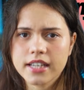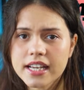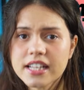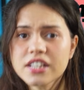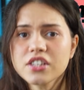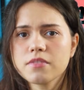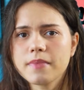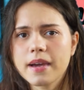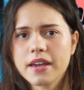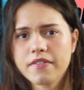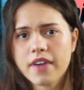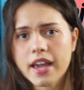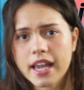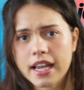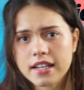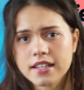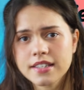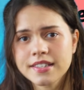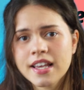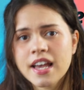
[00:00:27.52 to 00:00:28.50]
into my
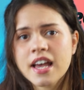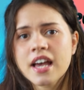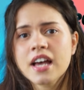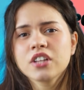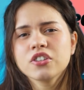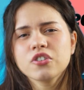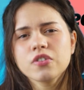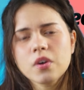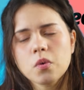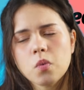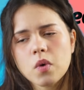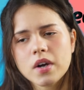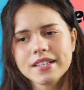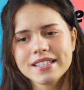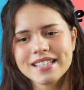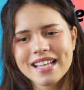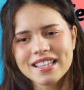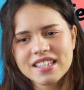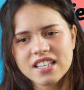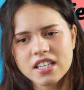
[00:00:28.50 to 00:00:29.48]
veins to the ones
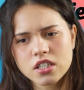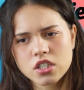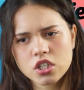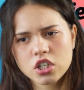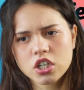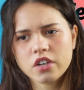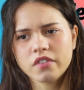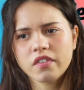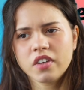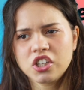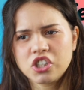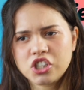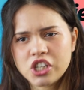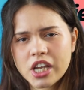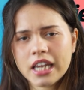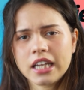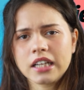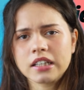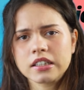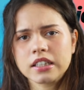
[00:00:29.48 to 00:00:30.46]
that deserve
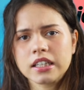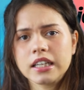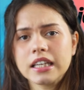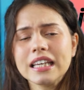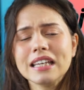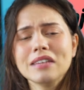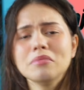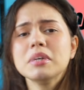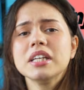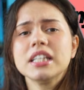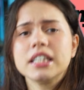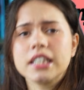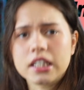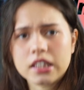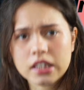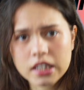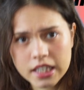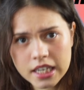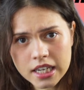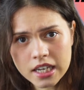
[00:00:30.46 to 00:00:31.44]
jail
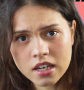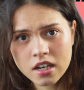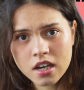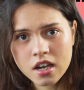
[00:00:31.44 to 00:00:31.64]
immediately.